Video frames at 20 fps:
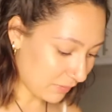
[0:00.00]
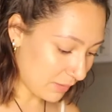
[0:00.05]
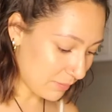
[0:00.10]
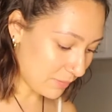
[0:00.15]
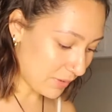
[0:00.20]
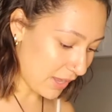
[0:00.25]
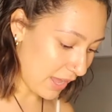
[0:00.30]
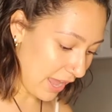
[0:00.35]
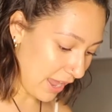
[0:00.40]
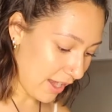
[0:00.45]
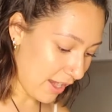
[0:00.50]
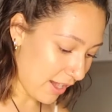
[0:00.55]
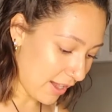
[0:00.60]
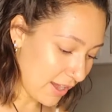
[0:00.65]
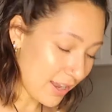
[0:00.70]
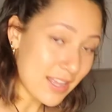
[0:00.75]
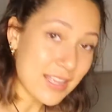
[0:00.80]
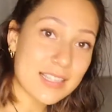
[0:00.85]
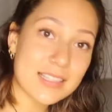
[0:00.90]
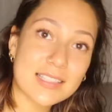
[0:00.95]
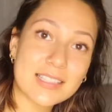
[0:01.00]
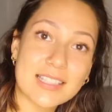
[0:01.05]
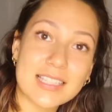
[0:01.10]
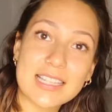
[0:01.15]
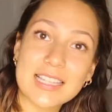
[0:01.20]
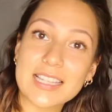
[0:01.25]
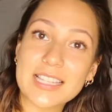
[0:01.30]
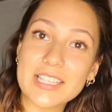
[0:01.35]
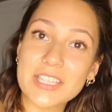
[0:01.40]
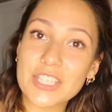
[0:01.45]
and put our
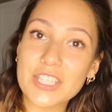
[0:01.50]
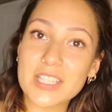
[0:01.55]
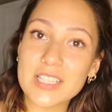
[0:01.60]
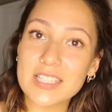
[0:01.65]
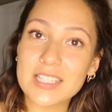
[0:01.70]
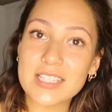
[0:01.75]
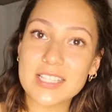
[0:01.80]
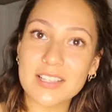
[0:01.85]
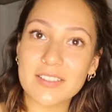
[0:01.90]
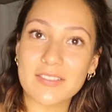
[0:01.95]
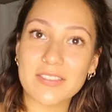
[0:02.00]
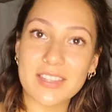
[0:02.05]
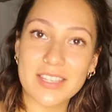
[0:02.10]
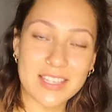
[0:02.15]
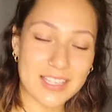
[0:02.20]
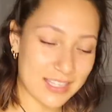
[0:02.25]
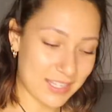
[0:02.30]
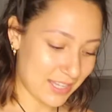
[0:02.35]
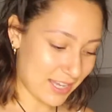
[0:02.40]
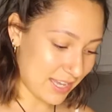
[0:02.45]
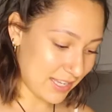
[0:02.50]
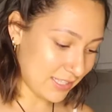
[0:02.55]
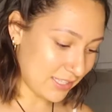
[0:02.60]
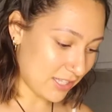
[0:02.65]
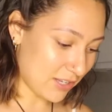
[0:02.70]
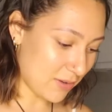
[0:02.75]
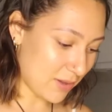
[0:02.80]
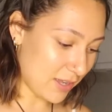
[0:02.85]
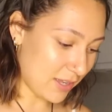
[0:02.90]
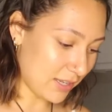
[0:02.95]
delicious vegan
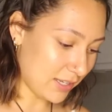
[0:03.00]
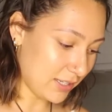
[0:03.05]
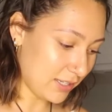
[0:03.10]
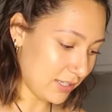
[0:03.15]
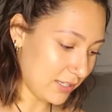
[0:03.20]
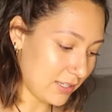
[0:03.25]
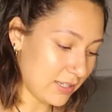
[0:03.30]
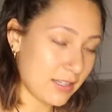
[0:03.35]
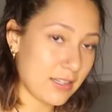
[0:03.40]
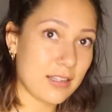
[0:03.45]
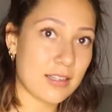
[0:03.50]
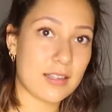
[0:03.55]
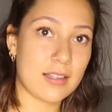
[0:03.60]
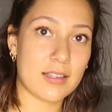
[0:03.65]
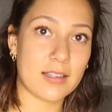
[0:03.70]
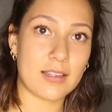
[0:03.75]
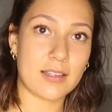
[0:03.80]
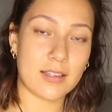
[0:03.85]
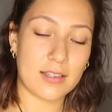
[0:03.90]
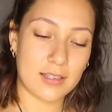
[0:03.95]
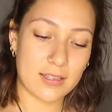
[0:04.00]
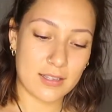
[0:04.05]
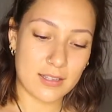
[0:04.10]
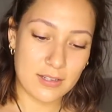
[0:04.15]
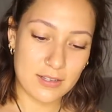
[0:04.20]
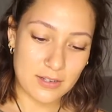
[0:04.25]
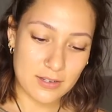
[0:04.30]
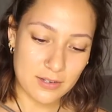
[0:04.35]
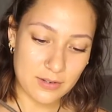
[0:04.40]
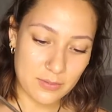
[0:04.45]
queso on.
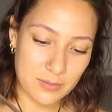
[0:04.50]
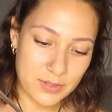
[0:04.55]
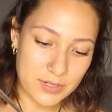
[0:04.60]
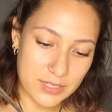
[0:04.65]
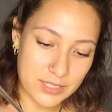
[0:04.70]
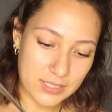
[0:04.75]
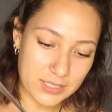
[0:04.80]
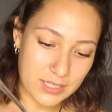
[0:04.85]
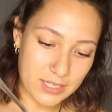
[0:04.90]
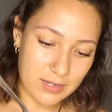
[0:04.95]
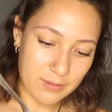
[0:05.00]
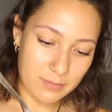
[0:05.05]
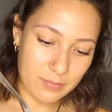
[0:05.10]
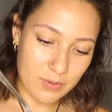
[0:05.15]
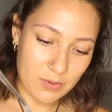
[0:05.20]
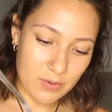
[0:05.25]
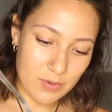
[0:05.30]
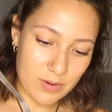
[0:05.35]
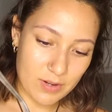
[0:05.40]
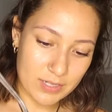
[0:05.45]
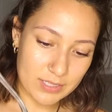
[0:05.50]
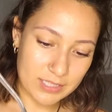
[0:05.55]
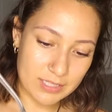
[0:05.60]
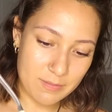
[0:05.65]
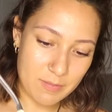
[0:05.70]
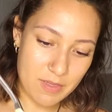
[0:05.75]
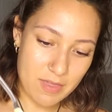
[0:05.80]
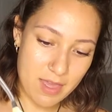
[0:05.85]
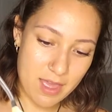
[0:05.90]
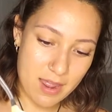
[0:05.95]
We're just gonna pour
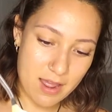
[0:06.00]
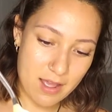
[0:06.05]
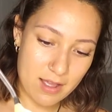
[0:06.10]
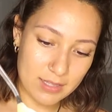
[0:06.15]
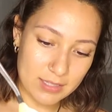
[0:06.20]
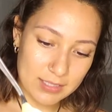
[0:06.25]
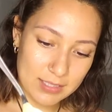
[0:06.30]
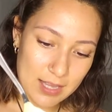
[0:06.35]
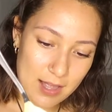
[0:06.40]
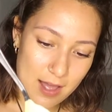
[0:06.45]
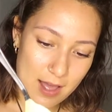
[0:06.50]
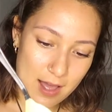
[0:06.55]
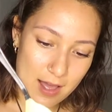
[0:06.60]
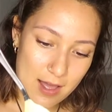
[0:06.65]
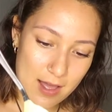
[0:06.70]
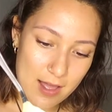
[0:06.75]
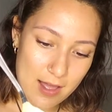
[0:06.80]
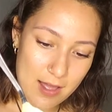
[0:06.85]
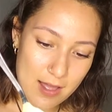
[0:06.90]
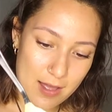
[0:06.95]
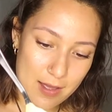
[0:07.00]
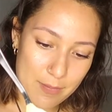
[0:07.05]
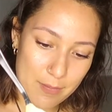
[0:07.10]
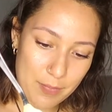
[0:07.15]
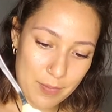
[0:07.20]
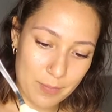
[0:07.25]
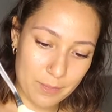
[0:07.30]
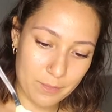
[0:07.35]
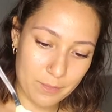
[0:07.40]
some of that on top.